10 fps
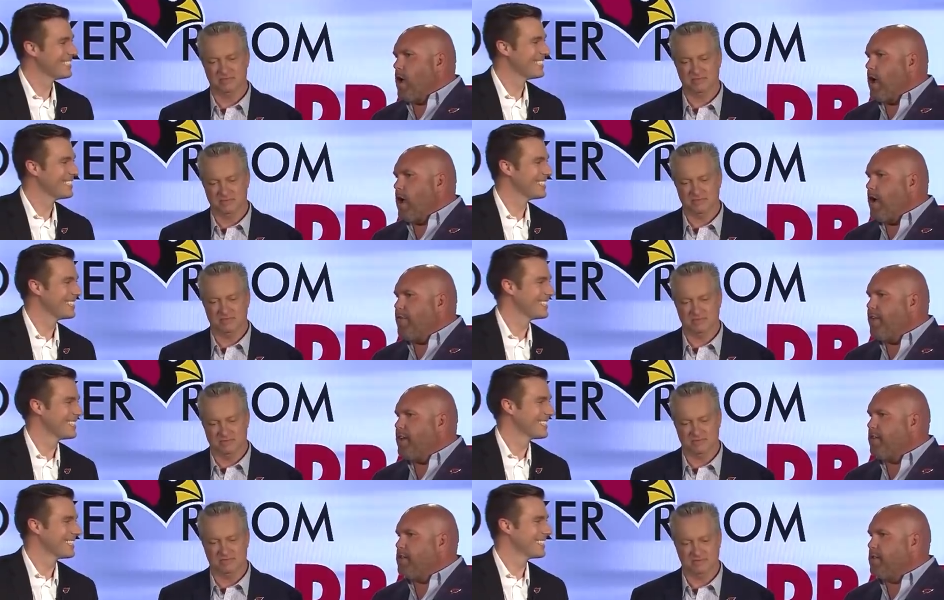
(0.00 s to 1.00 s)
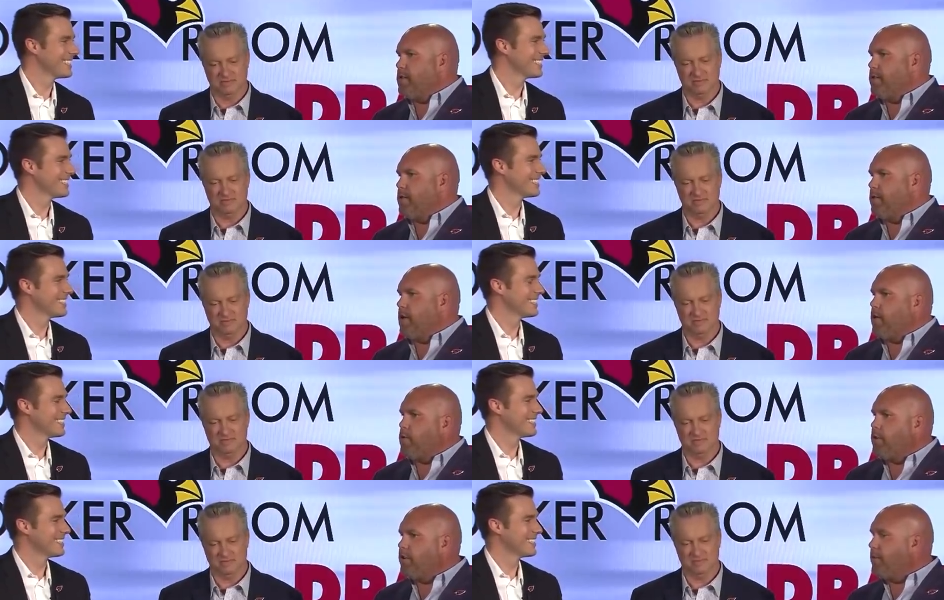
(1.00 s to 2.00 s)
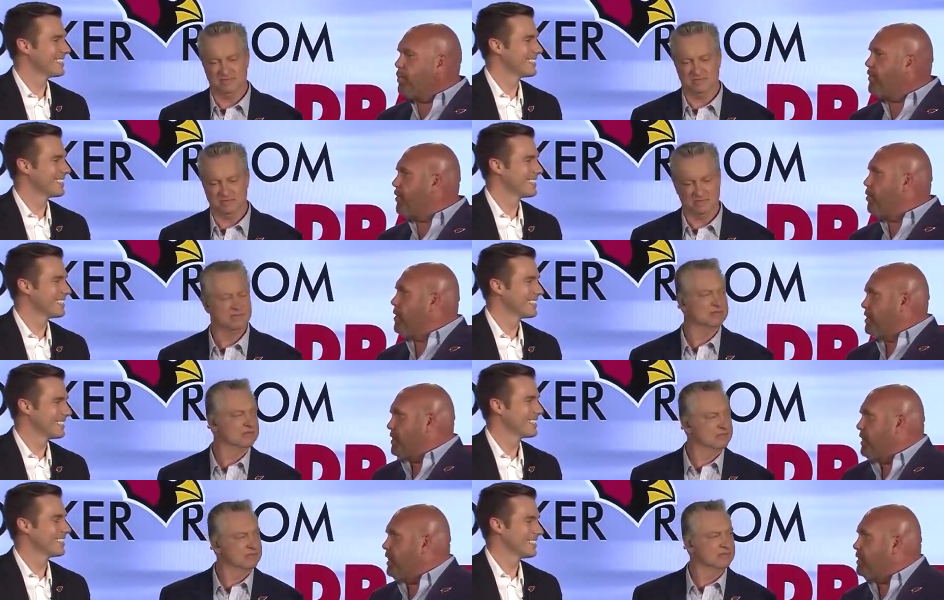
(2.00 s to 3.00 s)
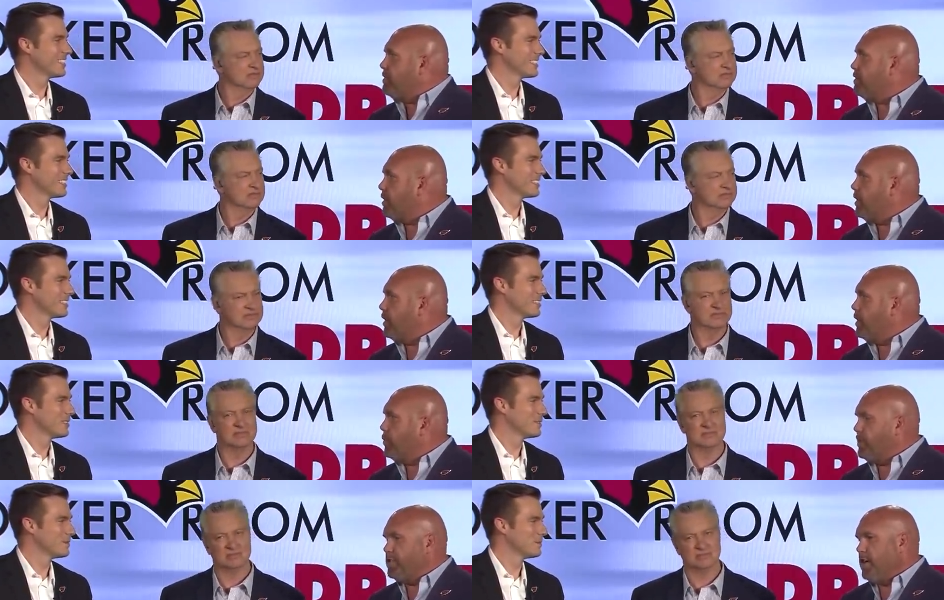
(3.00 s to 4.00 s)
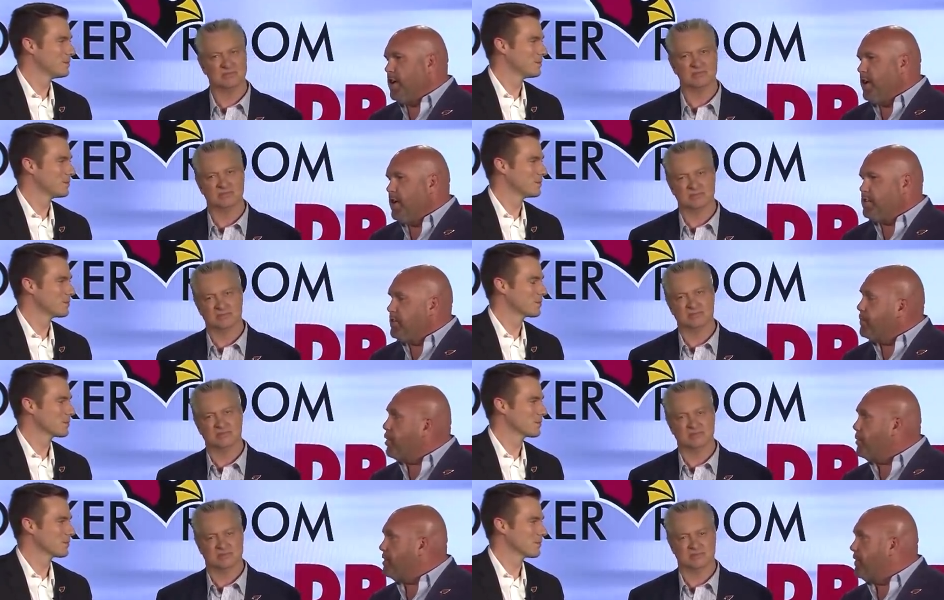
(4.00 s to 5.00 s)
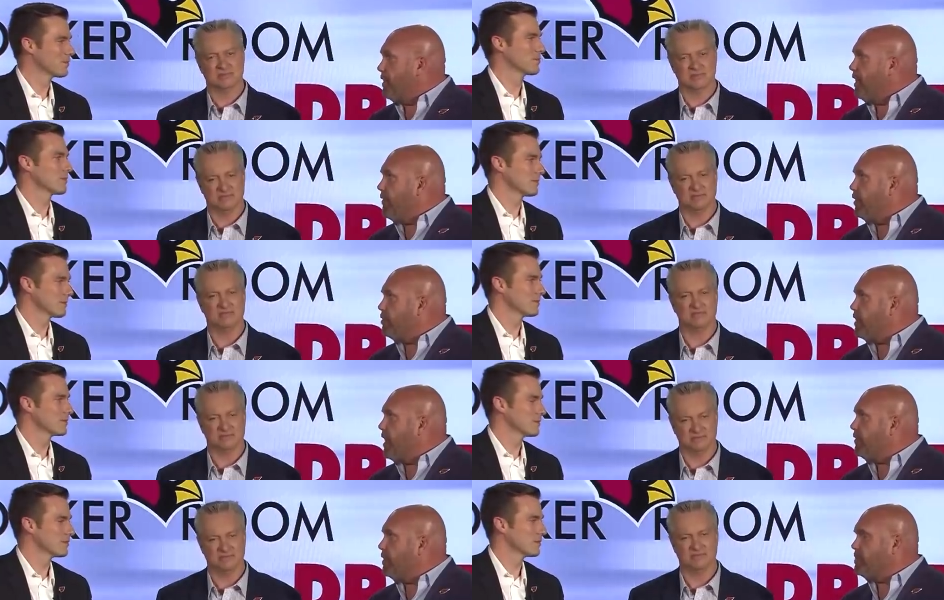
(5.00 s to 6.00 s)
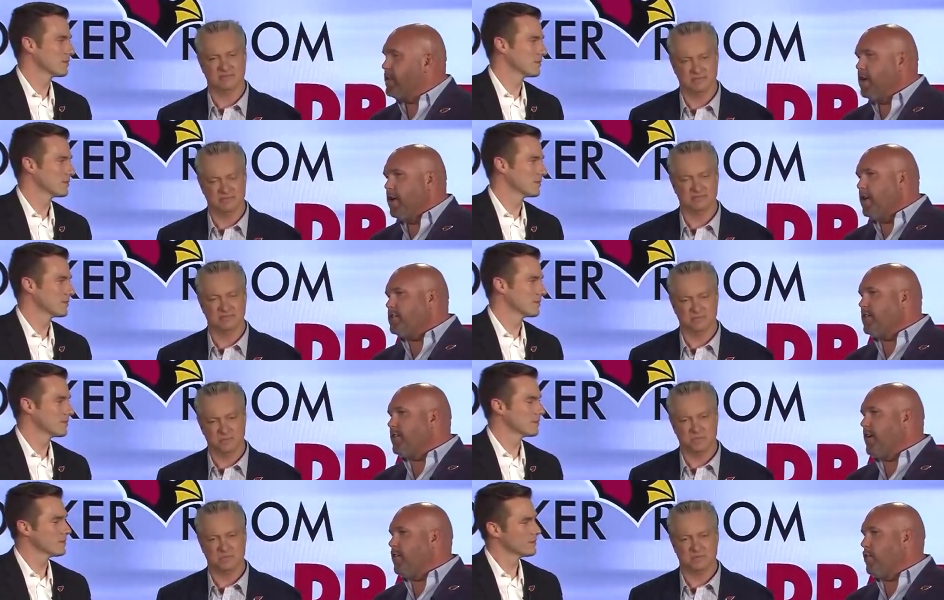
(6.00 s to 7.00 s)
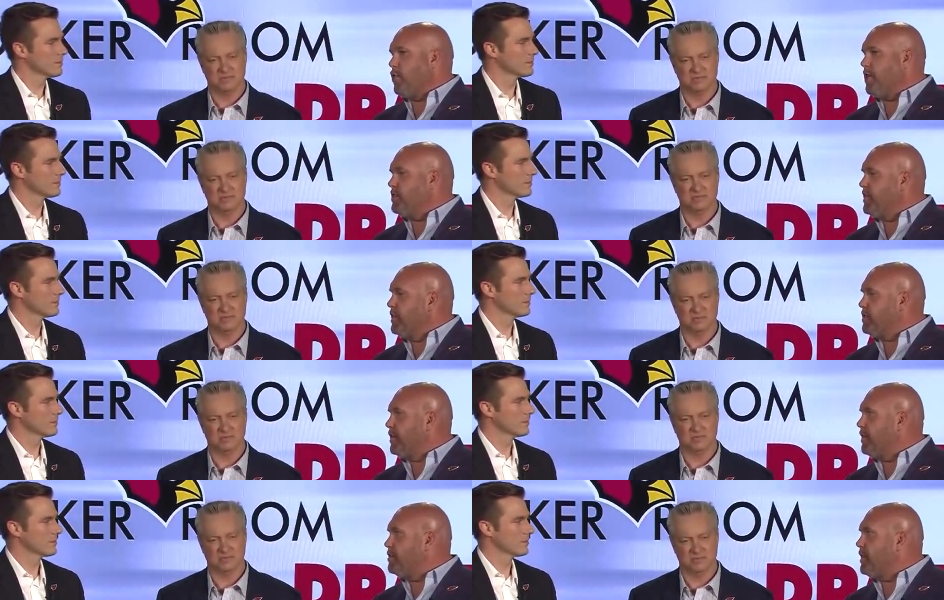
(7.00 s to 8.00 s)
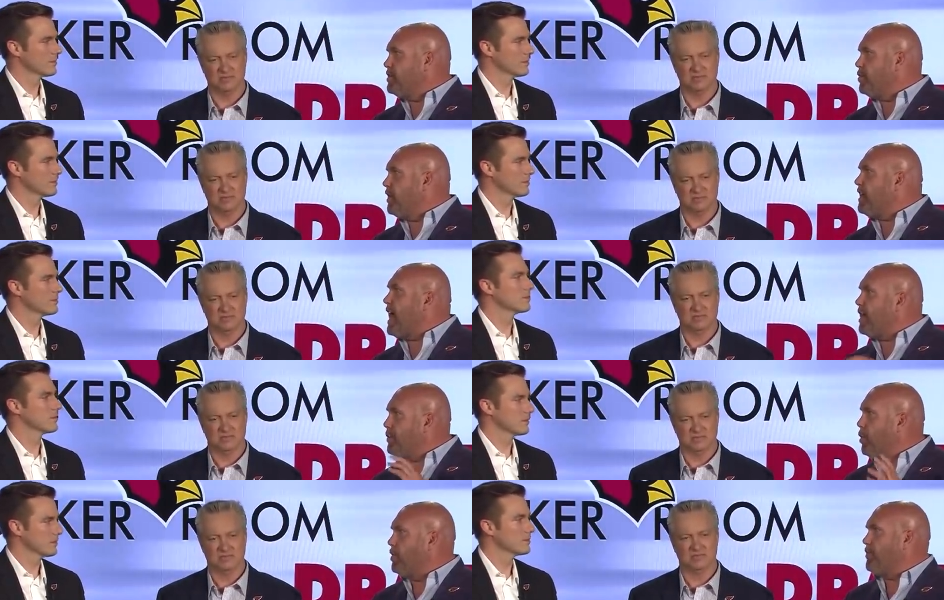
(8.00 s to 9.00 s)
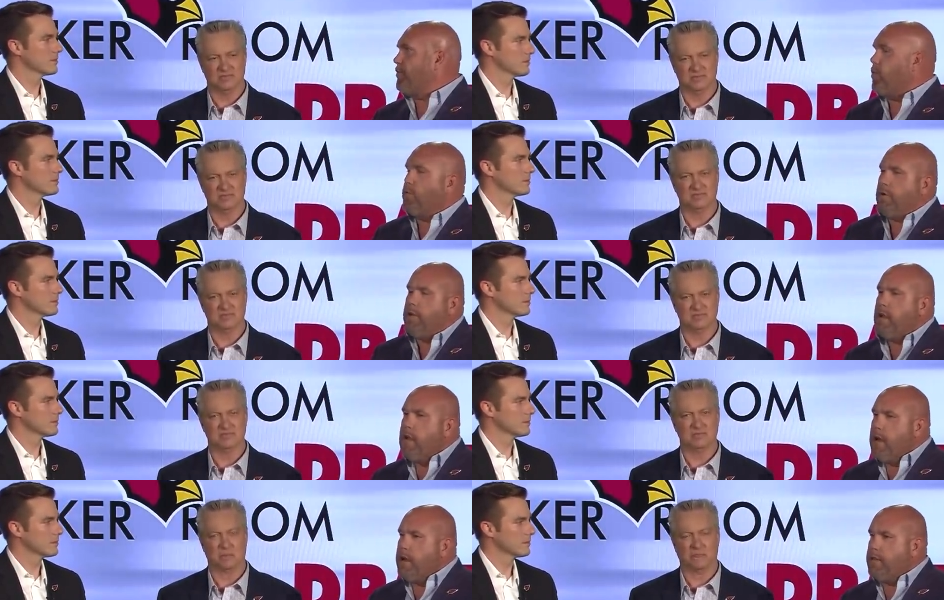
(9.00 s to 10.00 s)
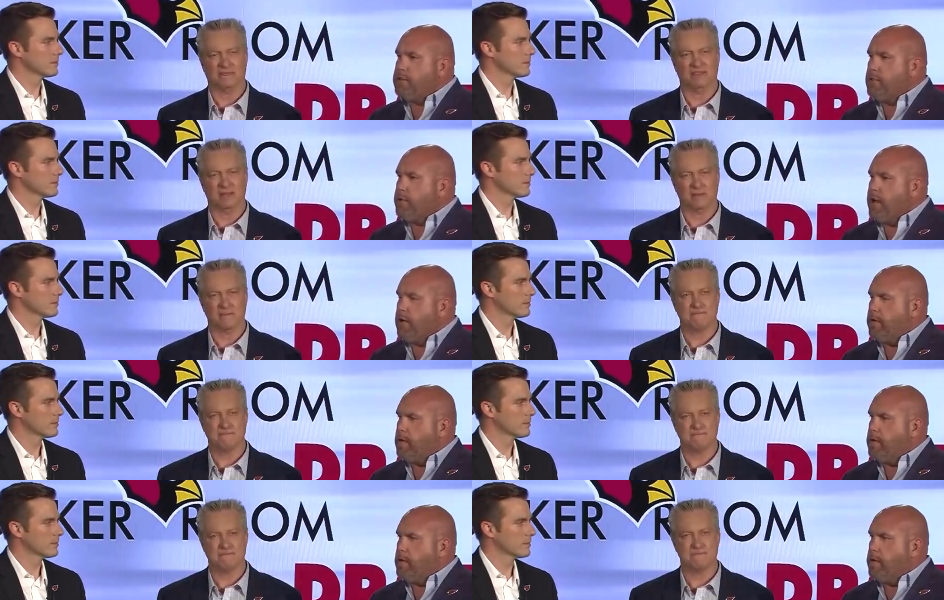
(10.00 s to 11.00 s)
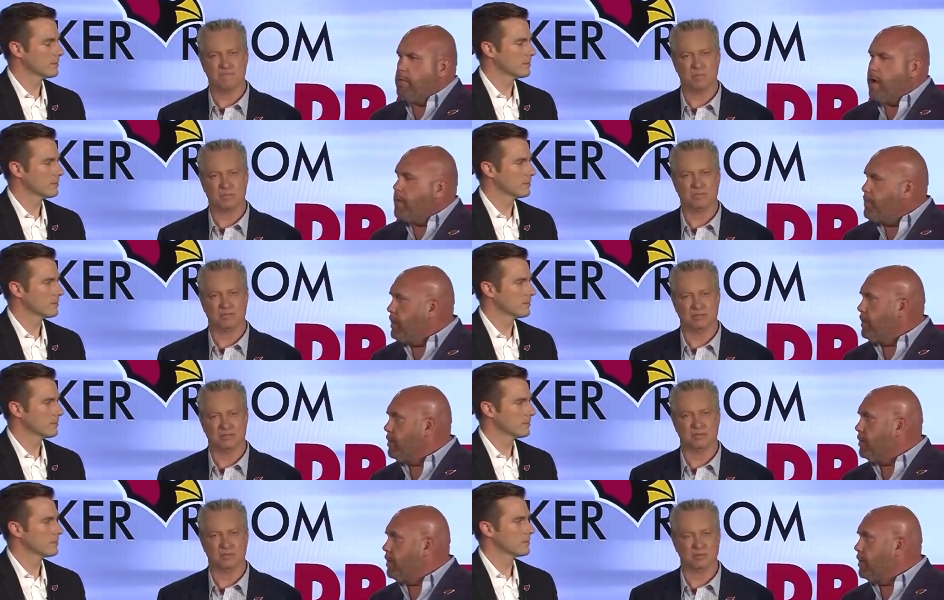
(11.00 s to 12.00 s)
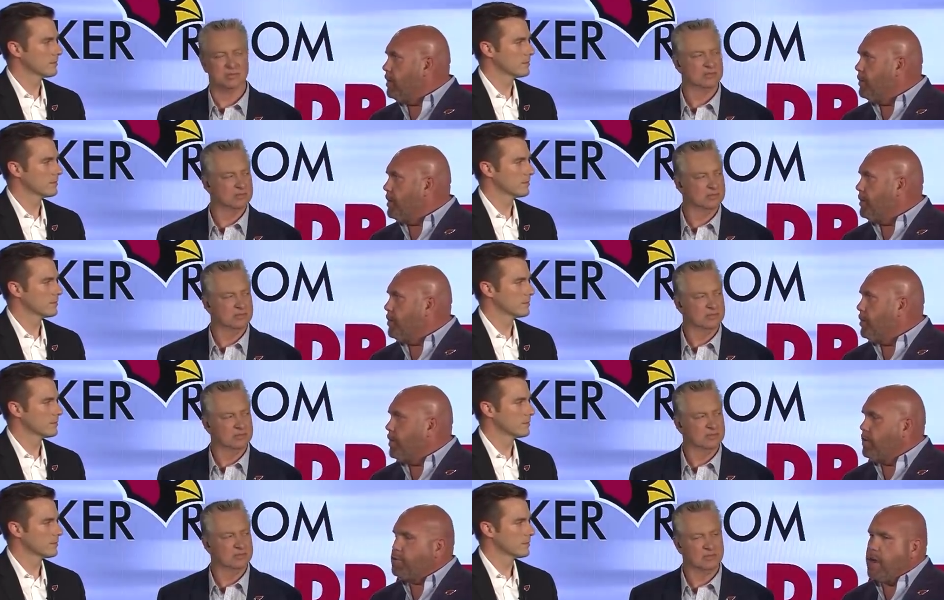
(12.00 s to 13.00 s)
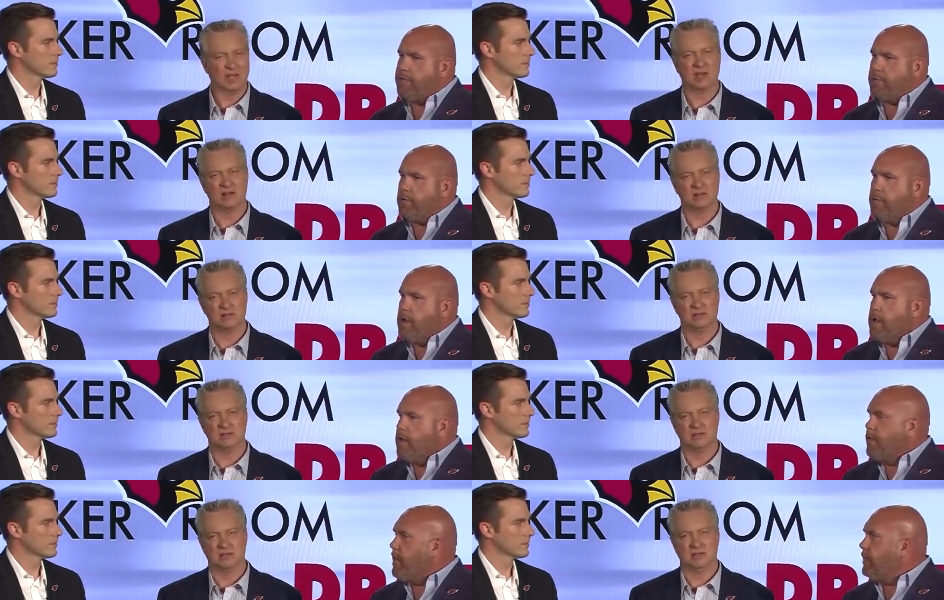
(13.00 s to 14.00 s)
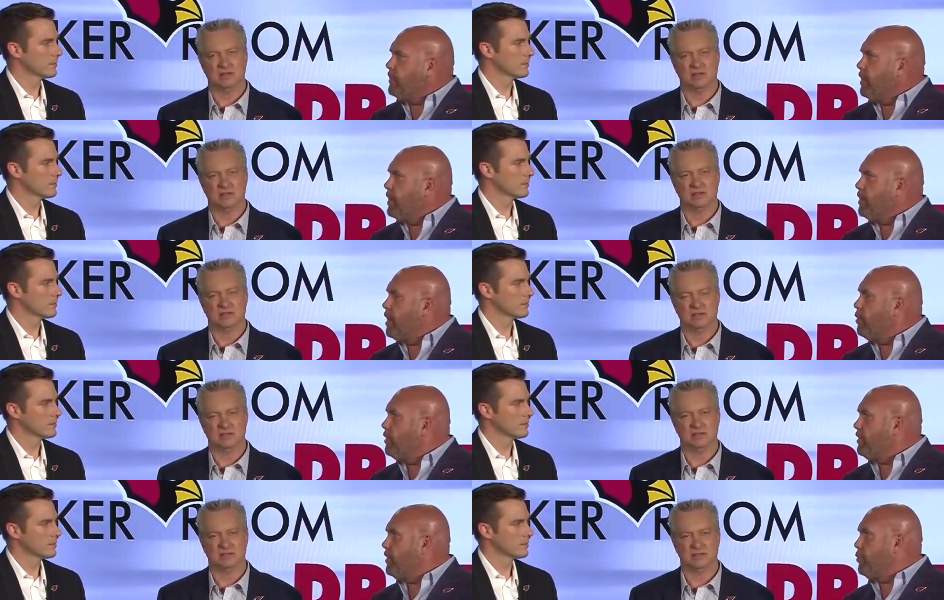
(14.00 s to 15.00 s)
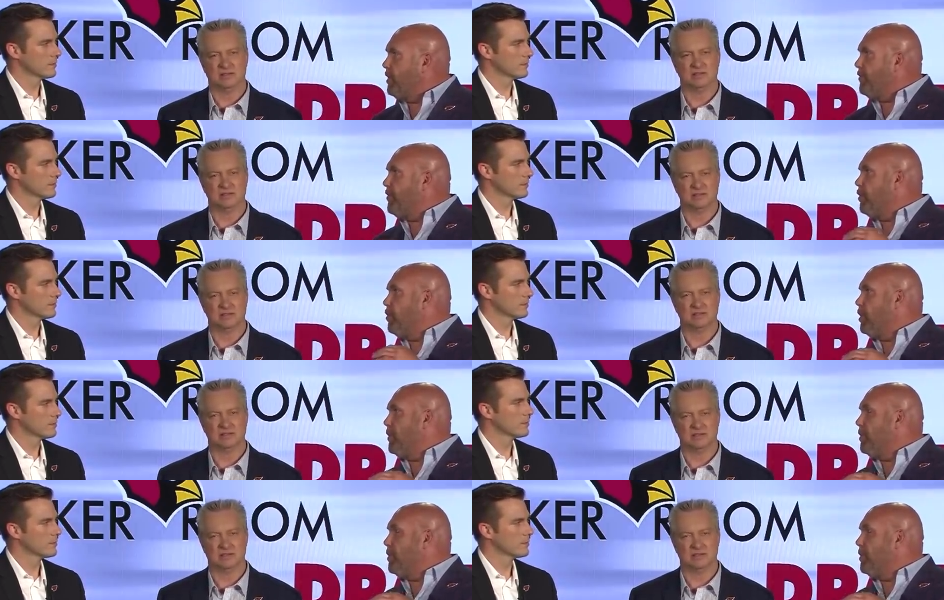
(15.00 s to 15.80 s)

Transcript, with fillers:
Speaker 1: I, I think it, not only did we fill a bunch of needs, uh, which isn't the purpose of the NFL draft, it's, it's to take your organization and, and, sort of catapult it forward. And there's no doubt, in, in my opinion, and the people in our draft room, that uh, not only did we fill a